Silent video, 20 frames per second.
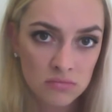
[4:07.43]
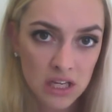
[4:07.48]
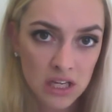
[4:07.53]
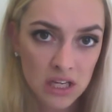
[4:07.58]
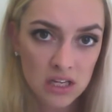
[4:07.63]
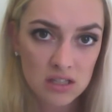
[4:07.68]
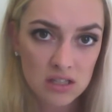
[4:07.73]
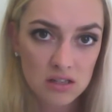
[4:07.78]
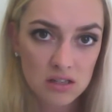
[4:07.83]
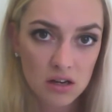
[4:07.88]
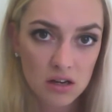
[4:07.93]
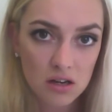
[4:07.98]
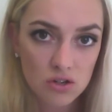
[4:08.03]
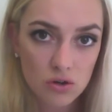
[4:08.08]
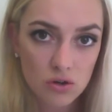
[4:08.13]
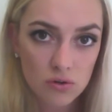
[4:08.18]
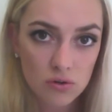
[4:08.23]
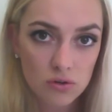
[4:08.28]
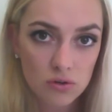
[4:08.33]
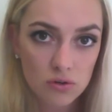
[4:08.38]
Then he started
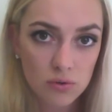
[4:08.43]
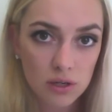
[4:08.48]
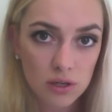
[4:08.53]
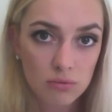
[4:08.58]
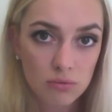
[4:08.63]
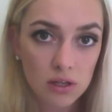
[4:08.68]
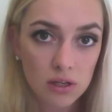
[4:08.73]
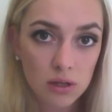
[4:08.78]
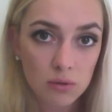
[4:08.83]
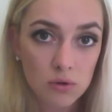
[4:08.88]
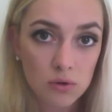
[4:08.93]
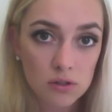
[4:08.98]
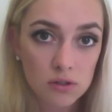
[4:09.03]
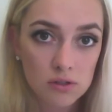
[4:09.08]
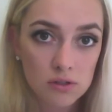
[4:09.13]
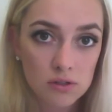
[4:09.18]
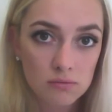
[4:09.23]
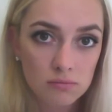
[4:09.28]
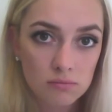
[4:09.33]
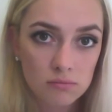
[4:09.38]
showing who he really
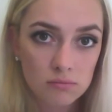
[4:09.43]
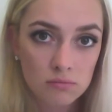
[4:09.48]
was.